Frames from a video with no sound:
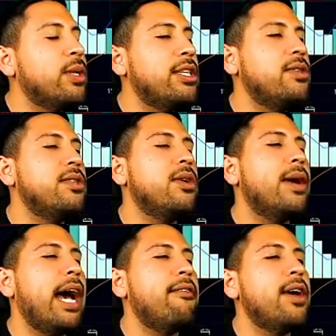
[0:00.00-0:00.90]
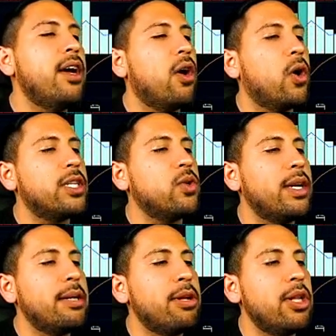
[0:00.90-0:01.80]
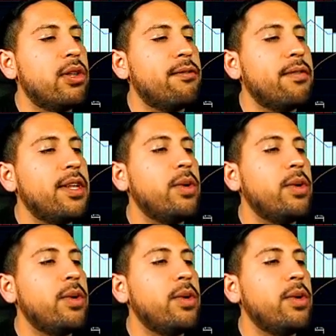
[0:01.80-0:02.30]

We do still have our 20 below the 50.